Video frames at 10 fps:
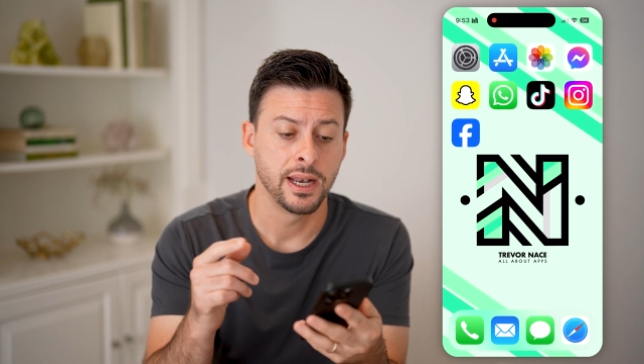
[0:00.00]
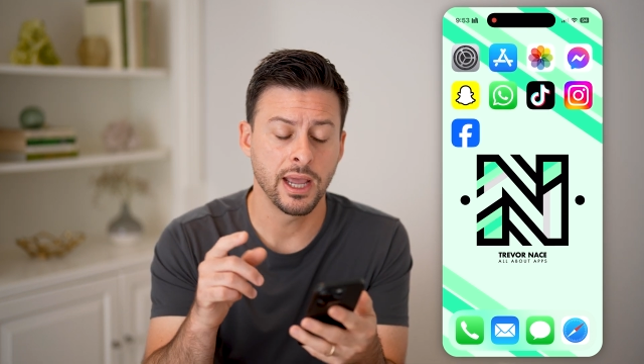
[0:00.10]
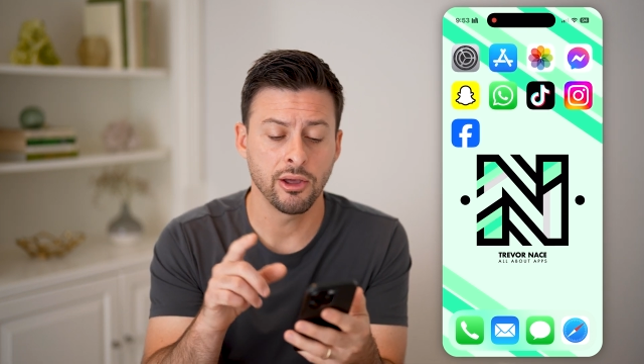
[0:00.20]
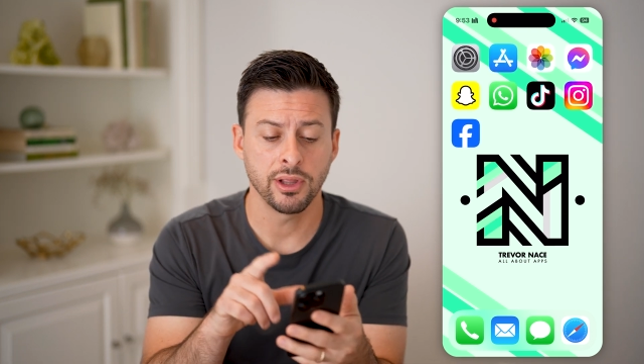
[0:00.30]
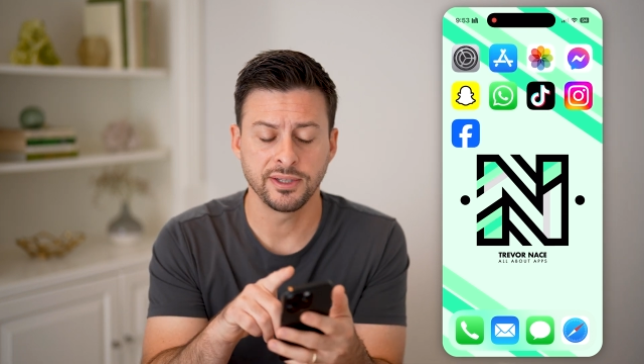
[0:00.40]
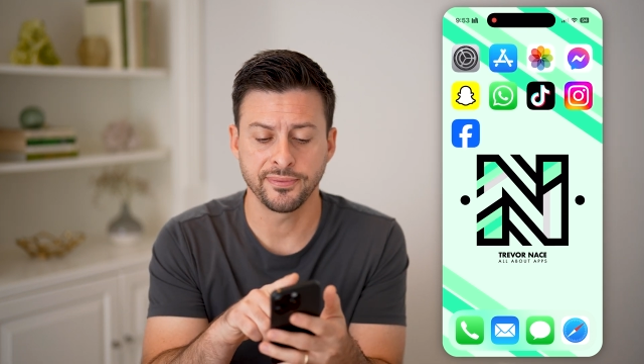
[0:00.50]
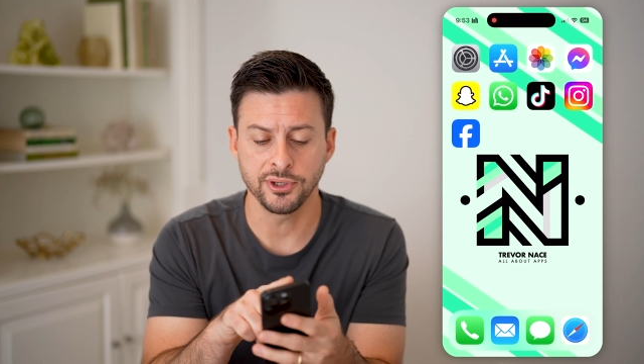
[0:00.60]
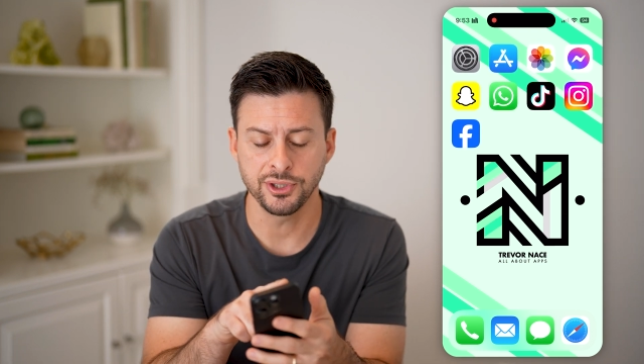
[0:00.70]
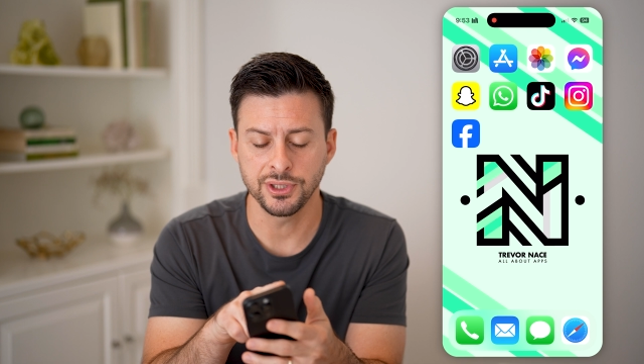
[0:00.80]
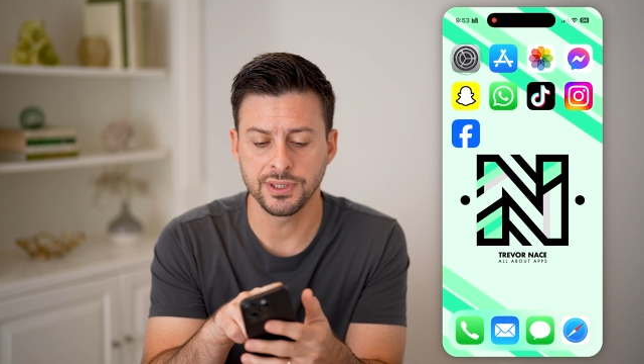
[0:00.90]
Now, let's
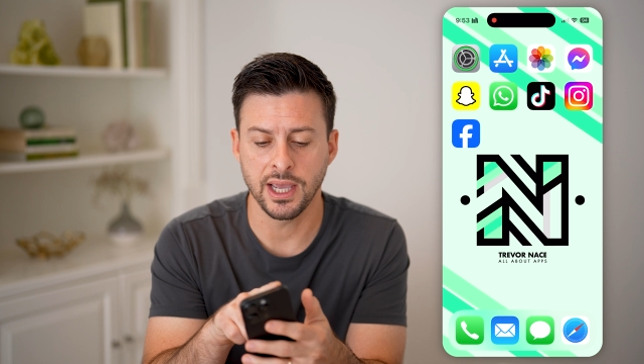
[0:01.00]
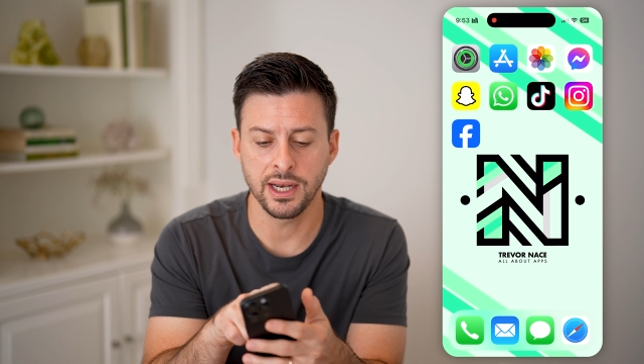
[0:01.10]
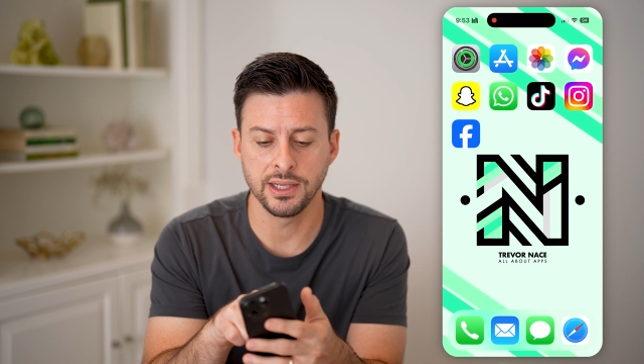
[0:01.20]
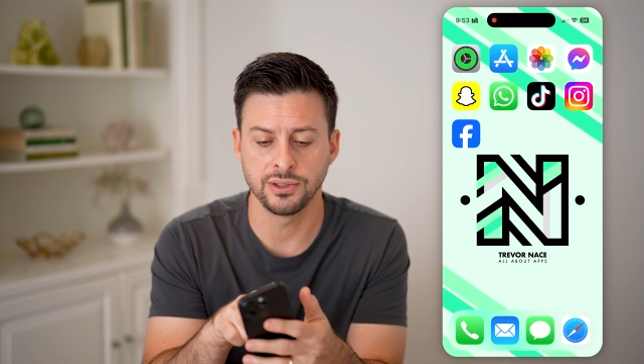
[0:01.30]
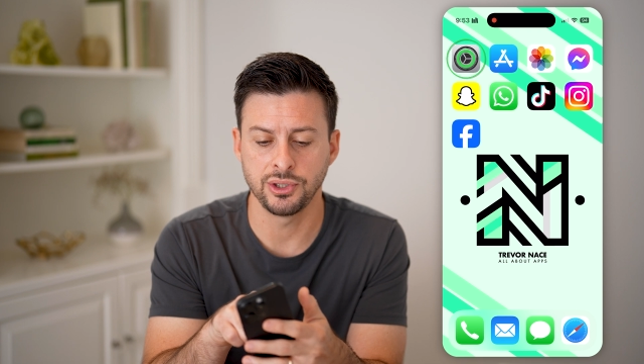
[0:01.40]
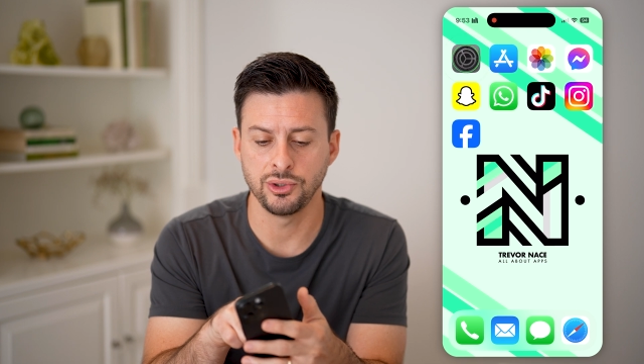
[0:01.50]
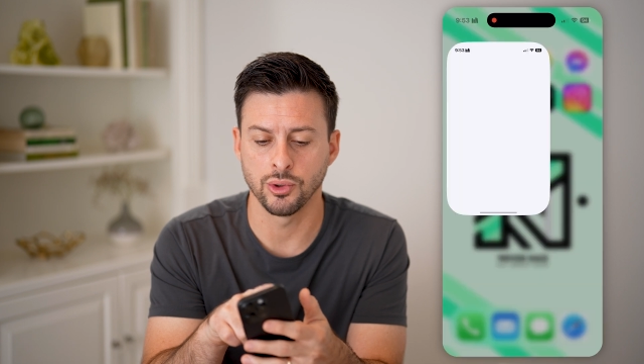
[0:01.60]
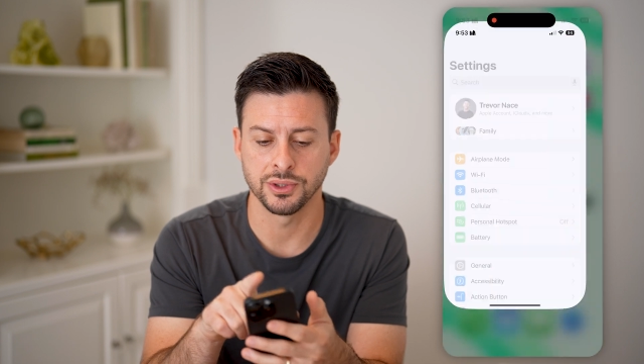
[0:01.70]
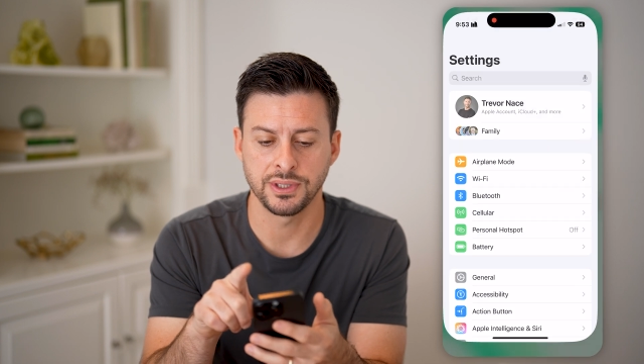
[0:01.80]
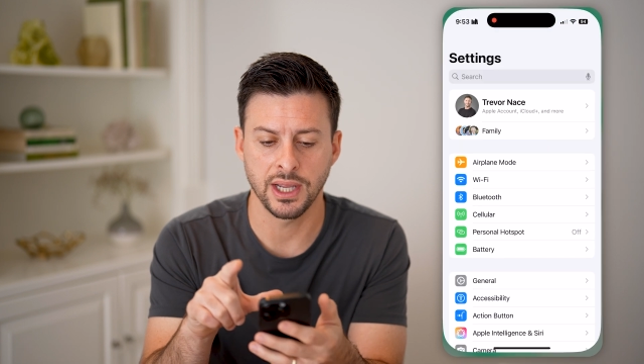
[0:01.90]
first just head into
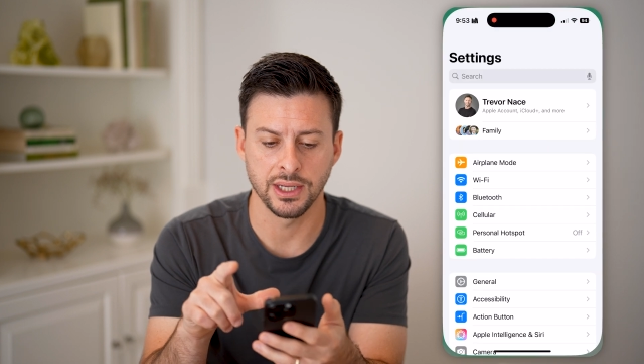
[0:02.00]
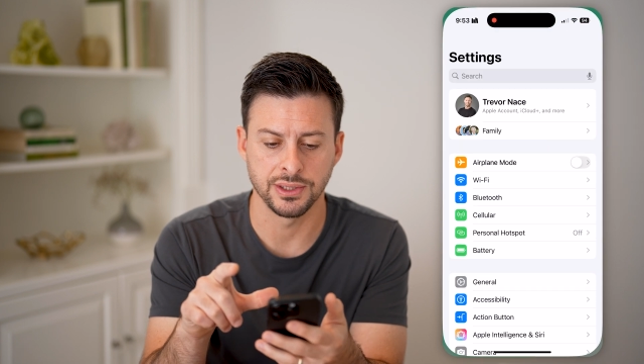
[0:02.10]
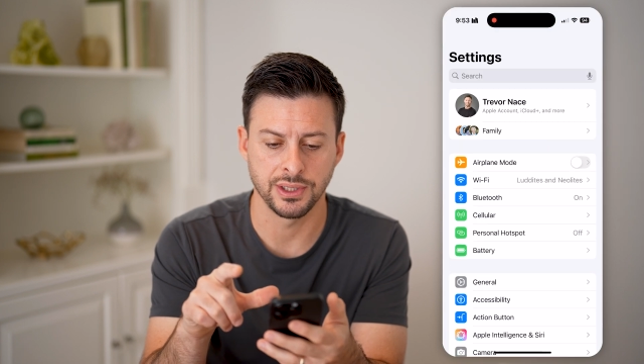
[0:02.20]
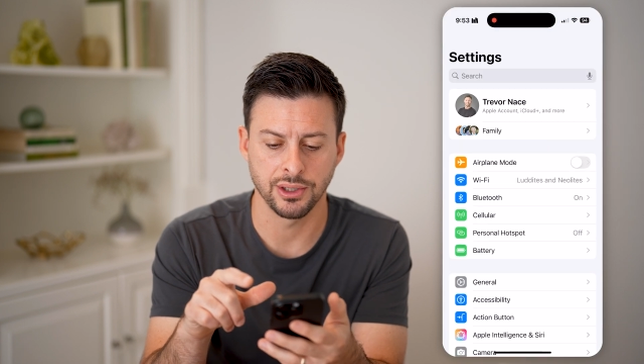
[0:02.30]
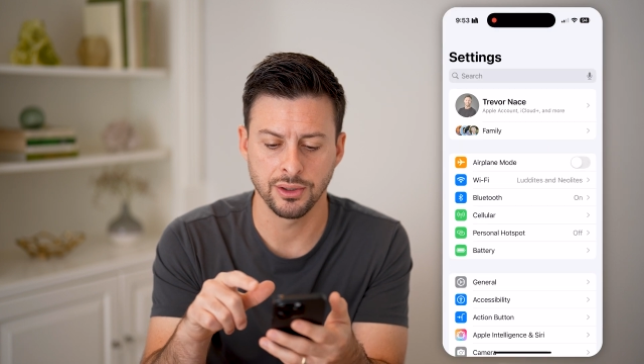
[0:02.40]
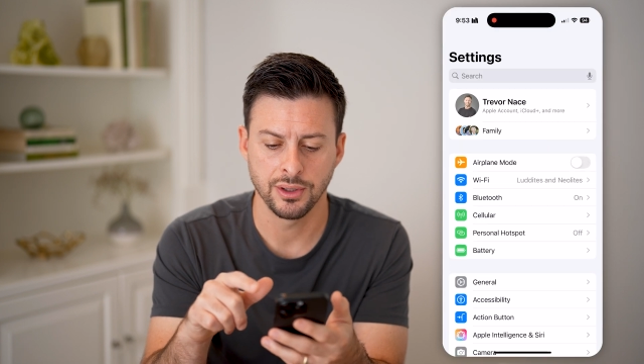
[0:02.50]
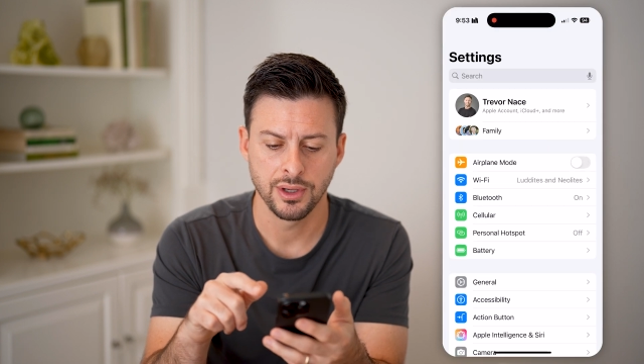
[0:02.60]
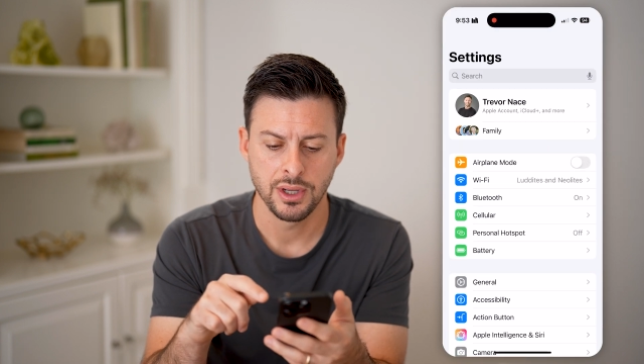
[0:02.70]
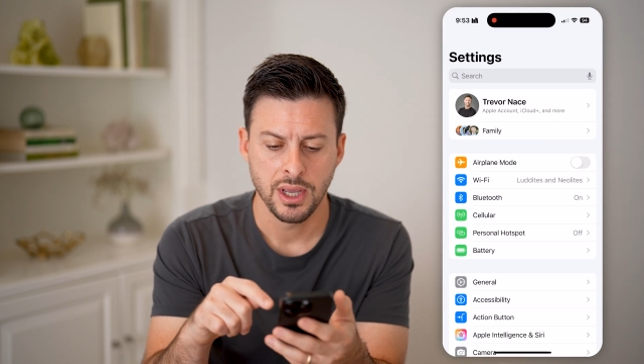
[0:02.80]
your settings here,